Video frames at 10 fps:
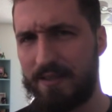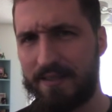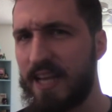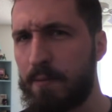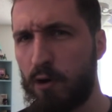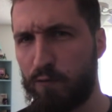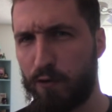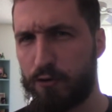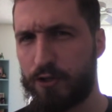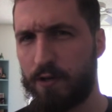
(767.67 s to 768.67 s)
demo
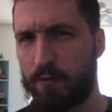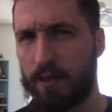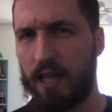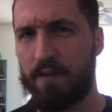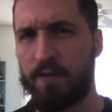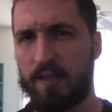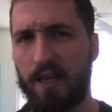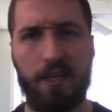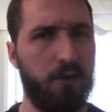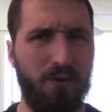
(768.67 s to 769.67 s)
version of what life is
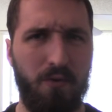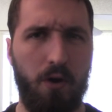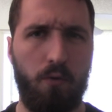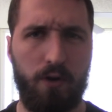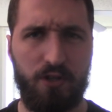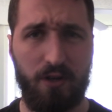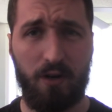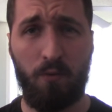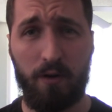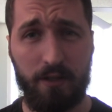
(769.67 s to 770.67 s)
like, you don't know what you're
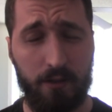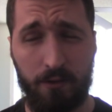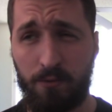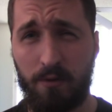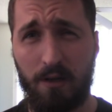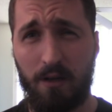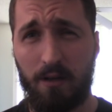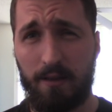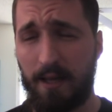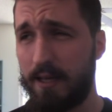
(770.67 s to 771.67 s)
going to want to do.
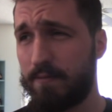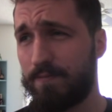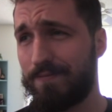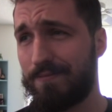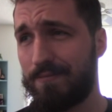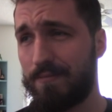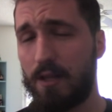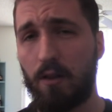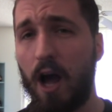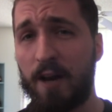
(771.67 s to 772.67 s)
Like,
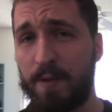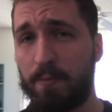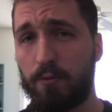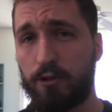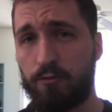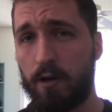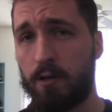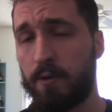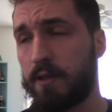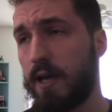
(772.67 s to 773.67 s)
a lot of people
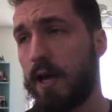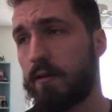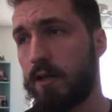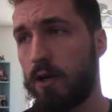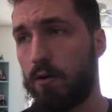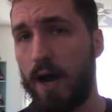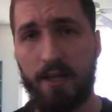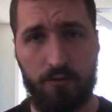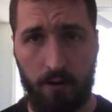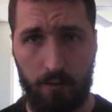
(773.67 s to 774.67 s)
struggle with that. You know, I
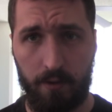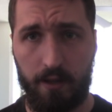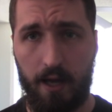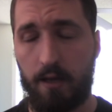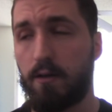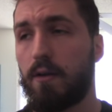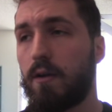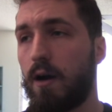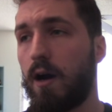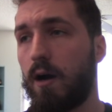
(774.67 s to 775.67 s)
struggle with that.
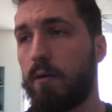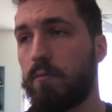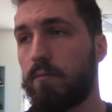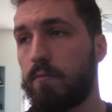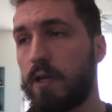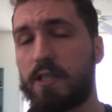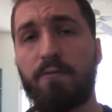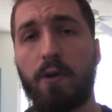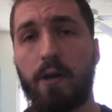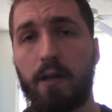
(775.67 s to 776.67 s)
It's a
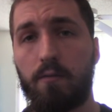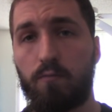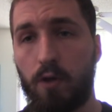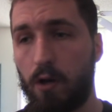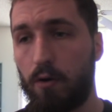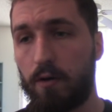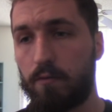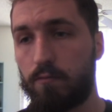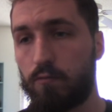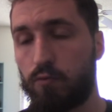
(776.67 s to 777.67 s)
very, you know,
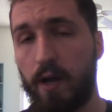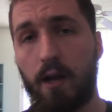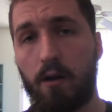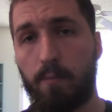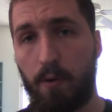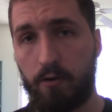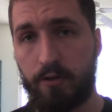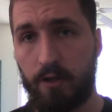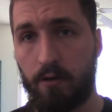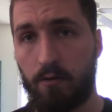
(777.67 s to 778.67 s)
rare
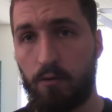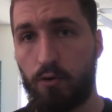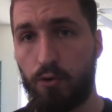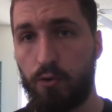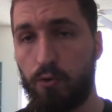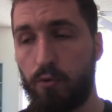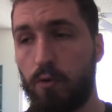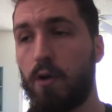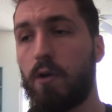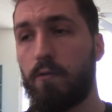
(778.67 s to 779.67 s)
person
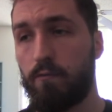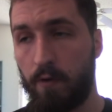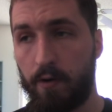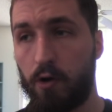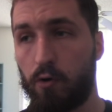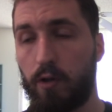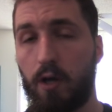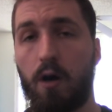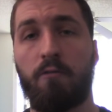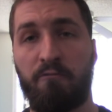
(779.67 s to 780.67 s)
who very early
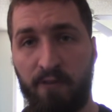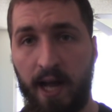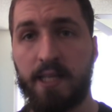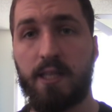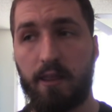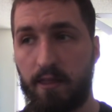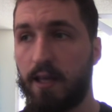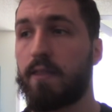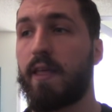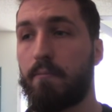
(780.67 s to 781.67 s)
on finds the
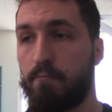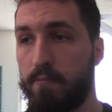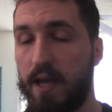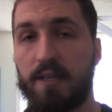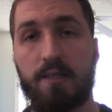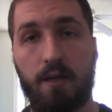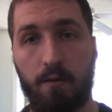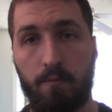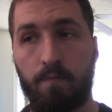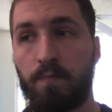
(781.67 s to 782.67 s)
thing that makes
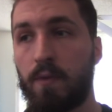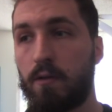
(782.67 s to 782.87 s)
them